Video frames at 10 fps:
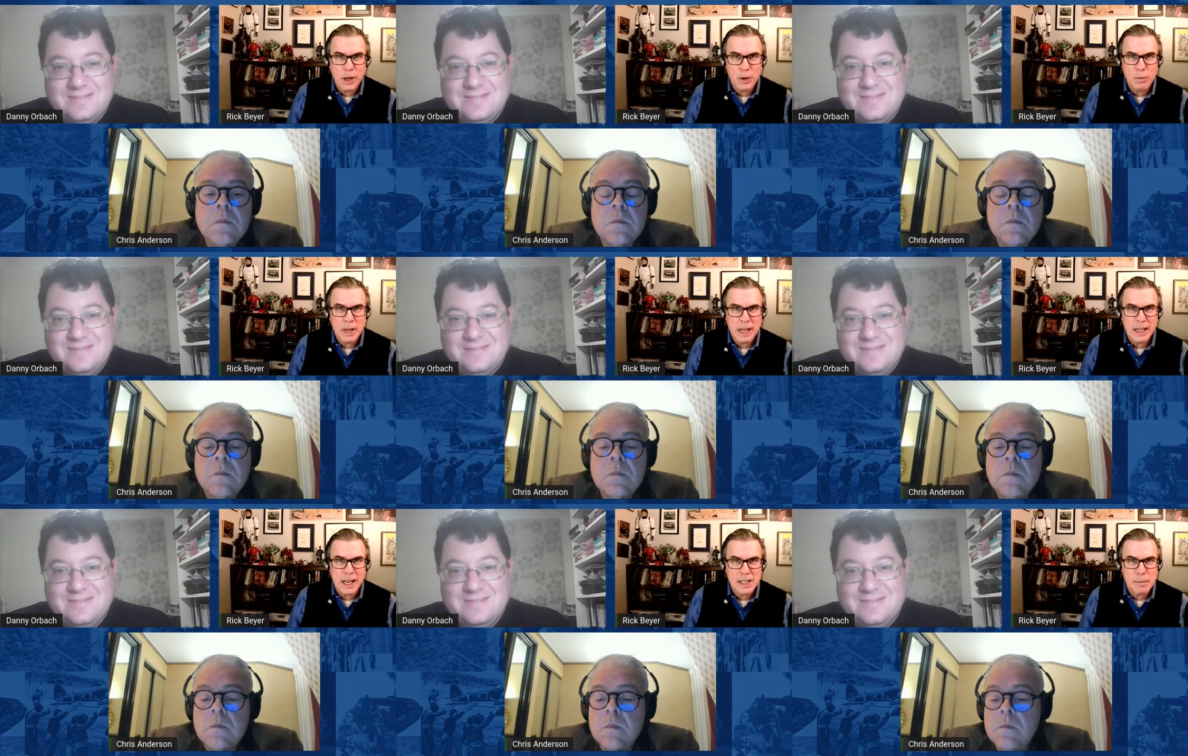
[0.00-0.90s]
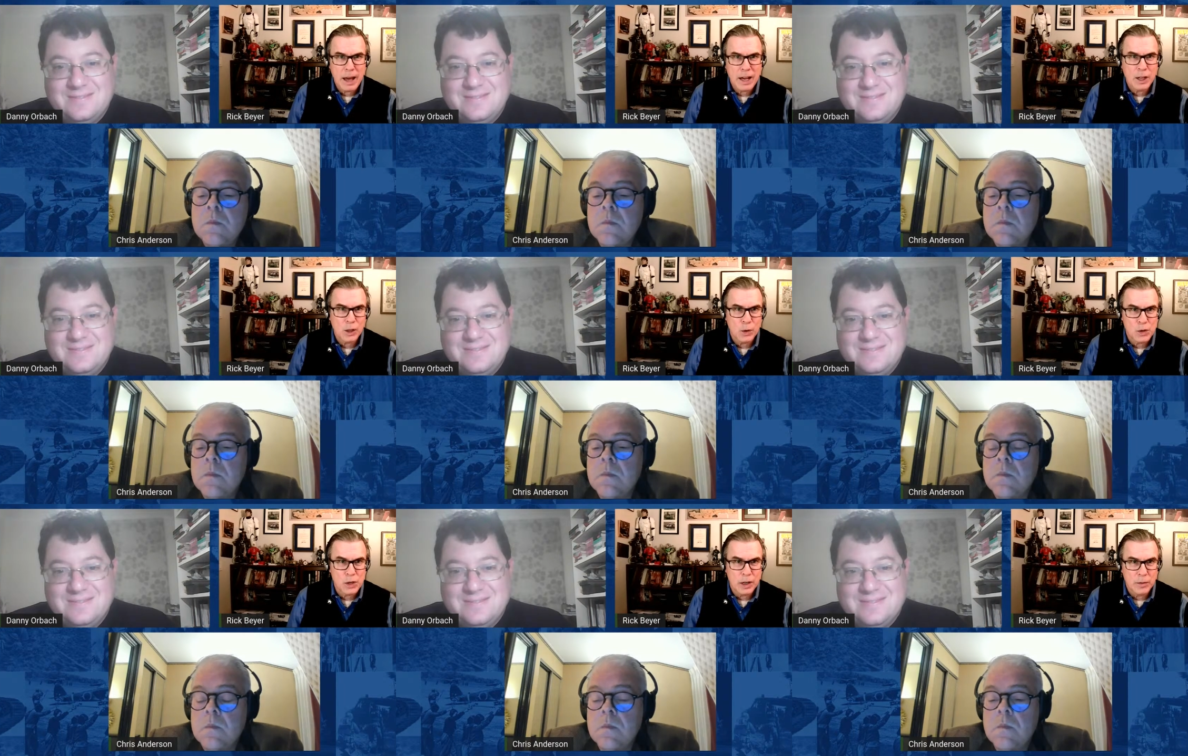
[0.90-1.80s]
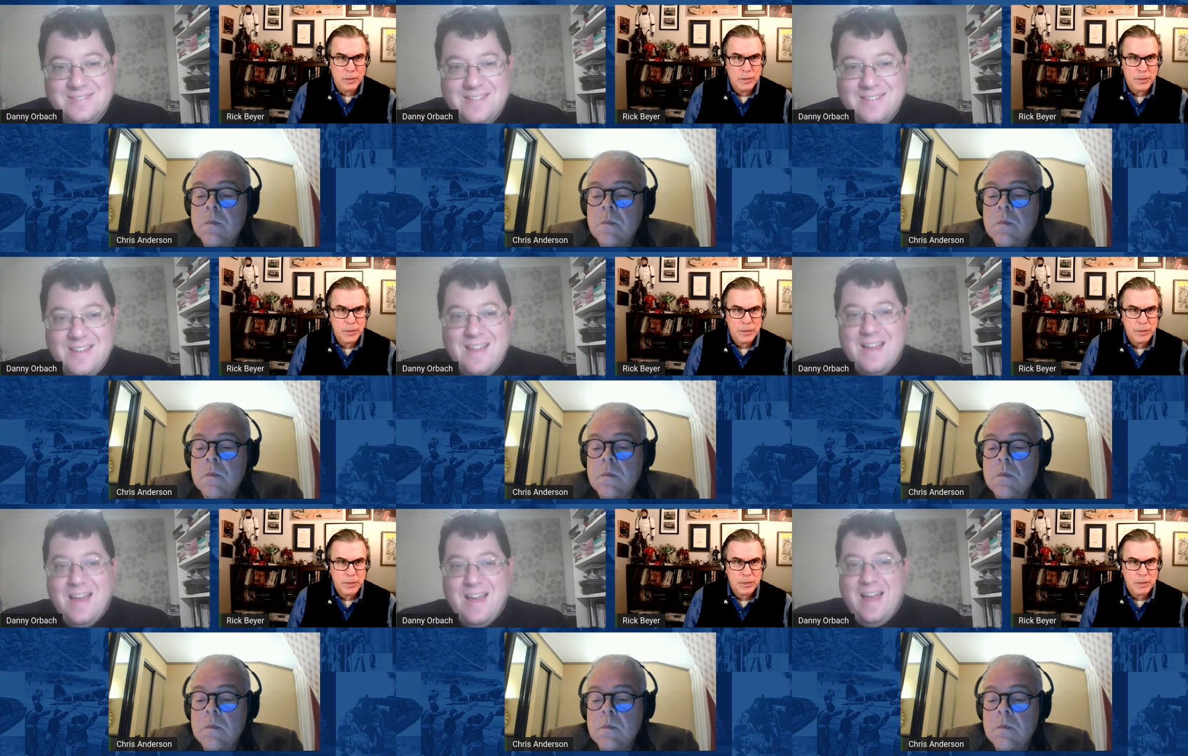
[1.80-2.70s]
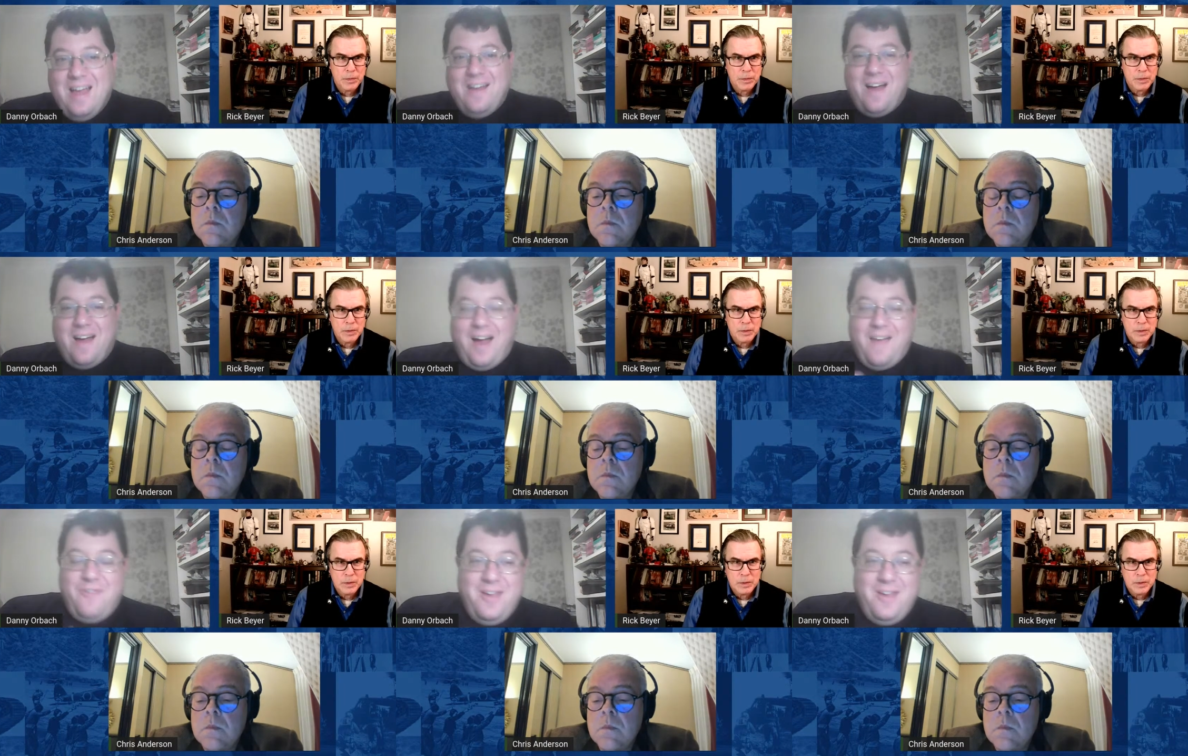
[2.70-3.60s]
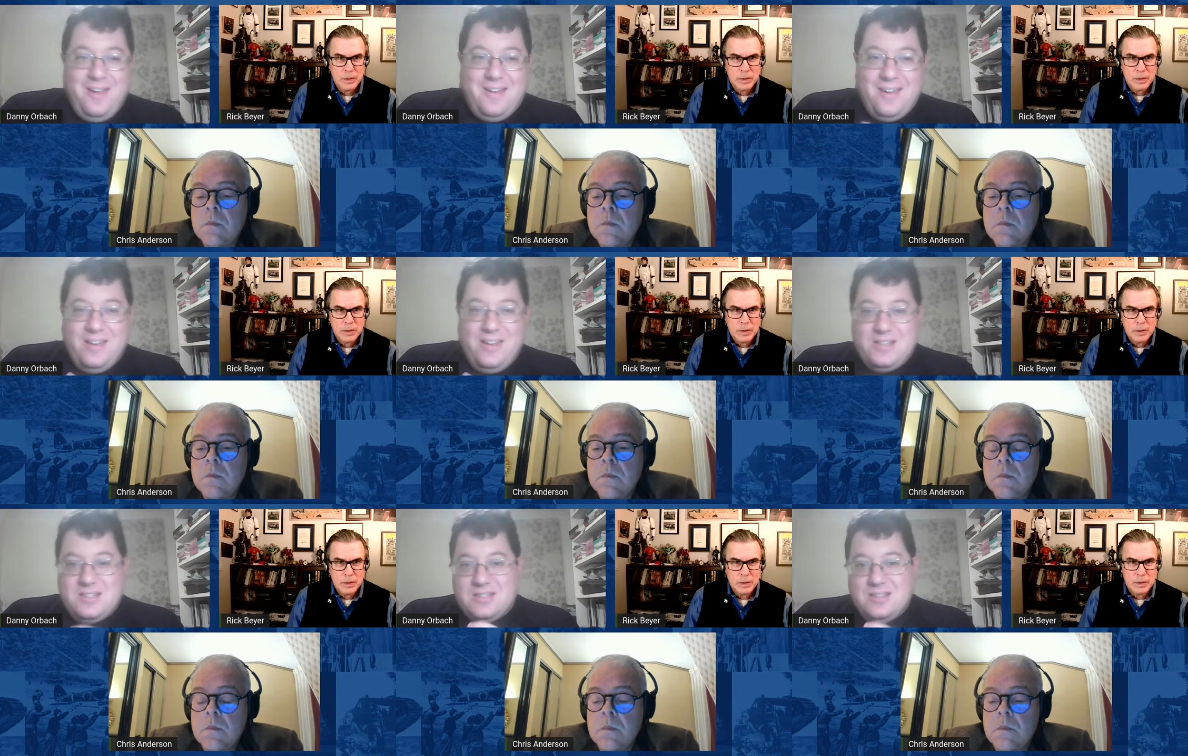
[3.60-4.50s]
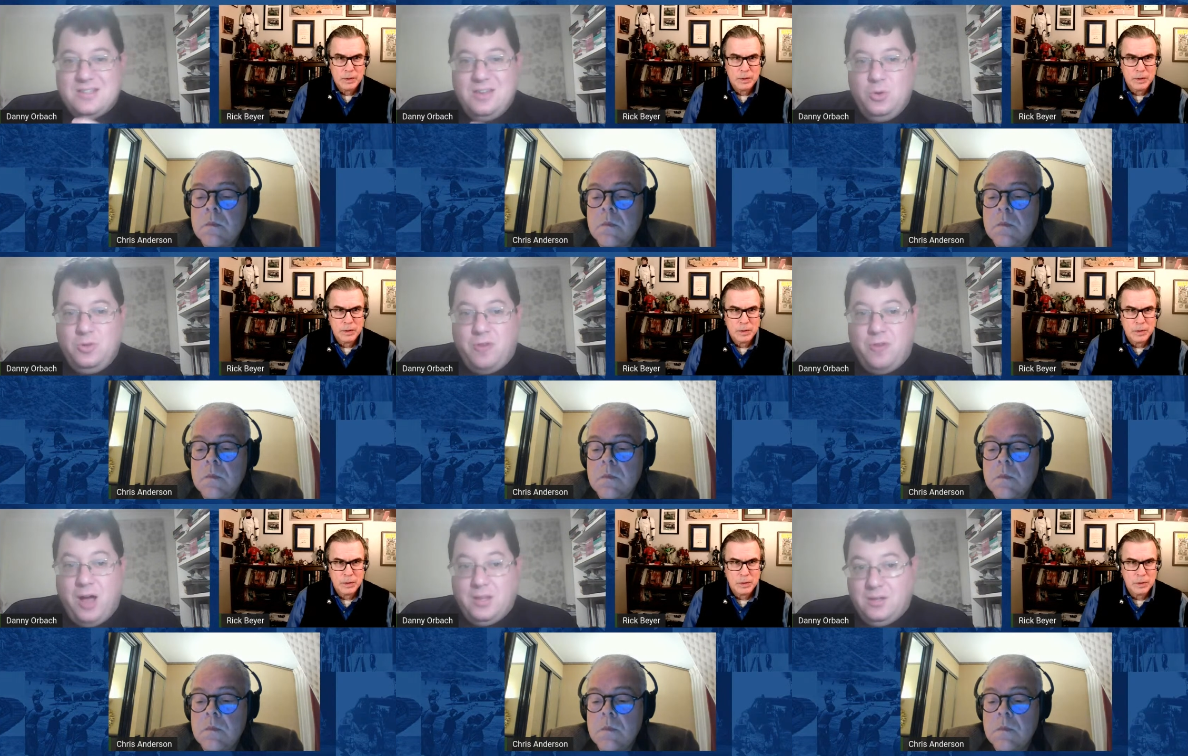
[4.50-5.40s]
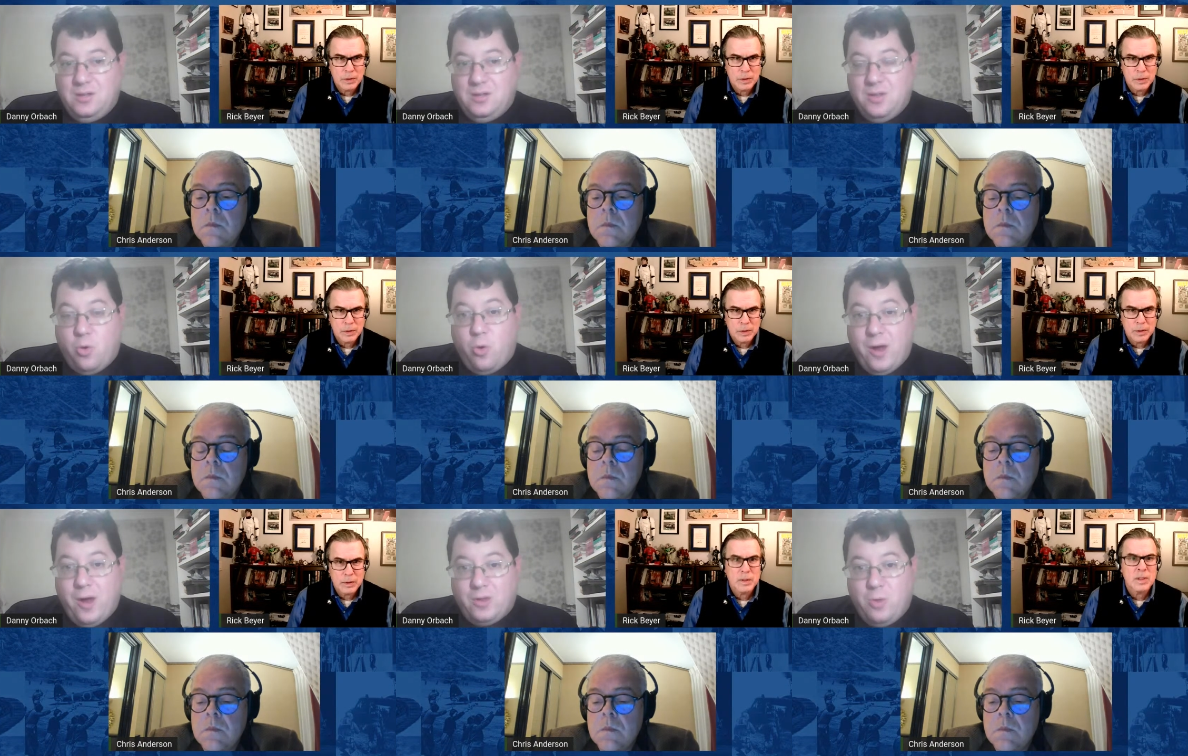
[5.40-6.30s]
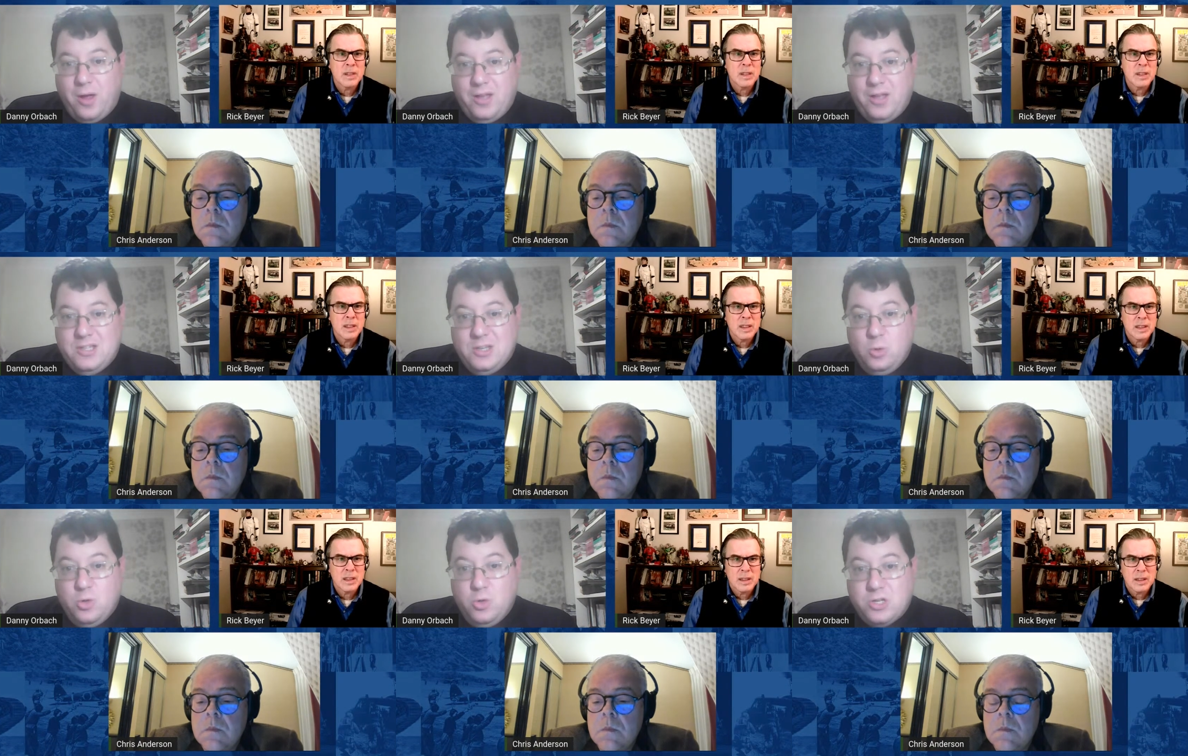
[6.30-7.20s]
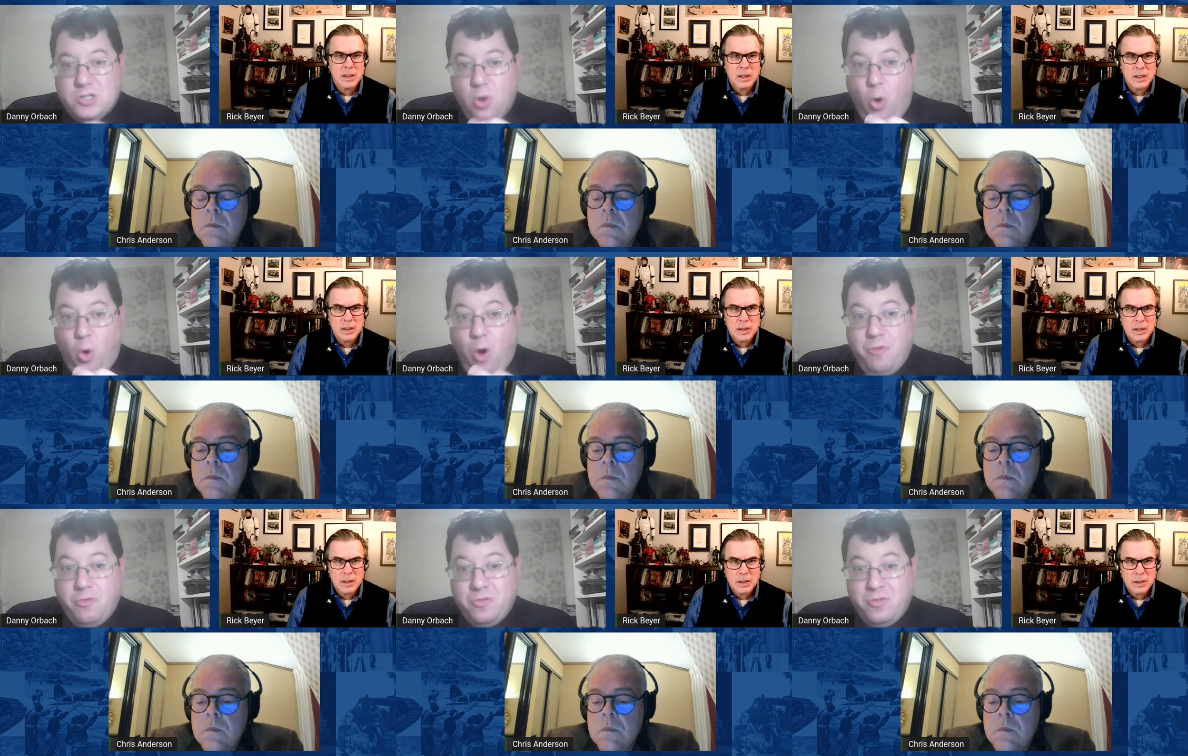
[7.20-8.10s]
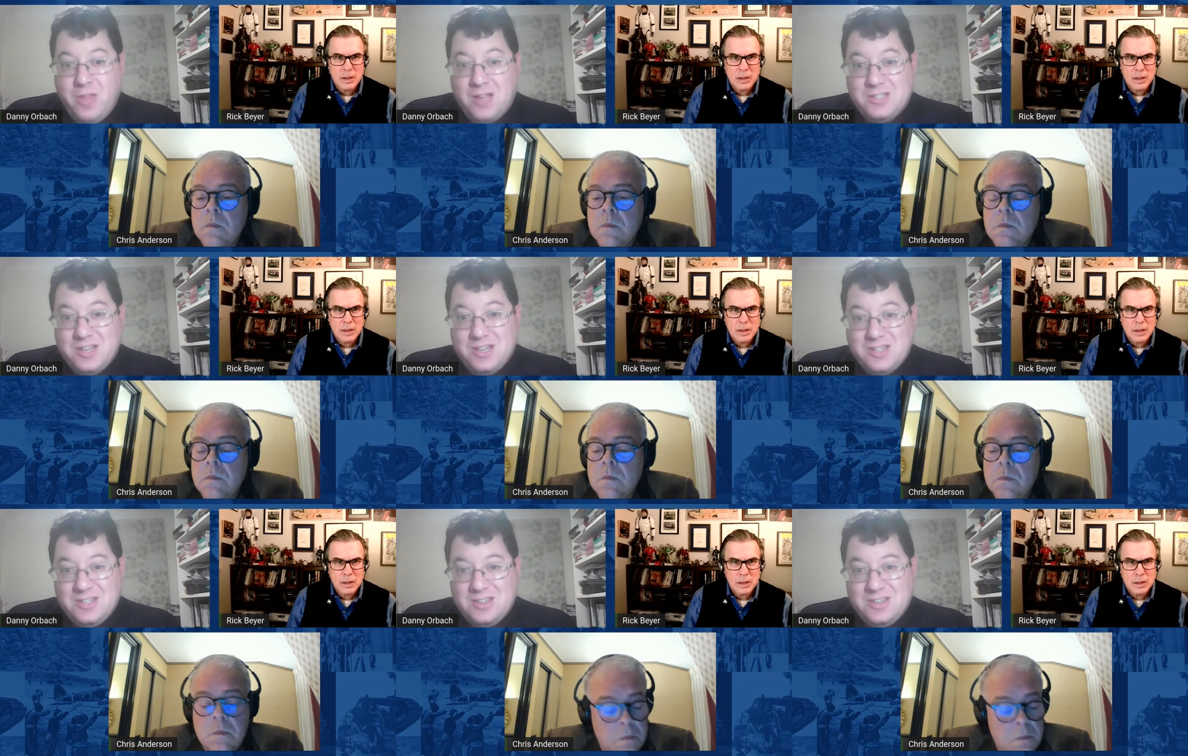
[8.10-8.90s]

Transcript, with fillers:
Speaker 1: you mean that it's about illusion?
Speaker 2: I think it's you divided it in a correct way. It's illusions of Nazis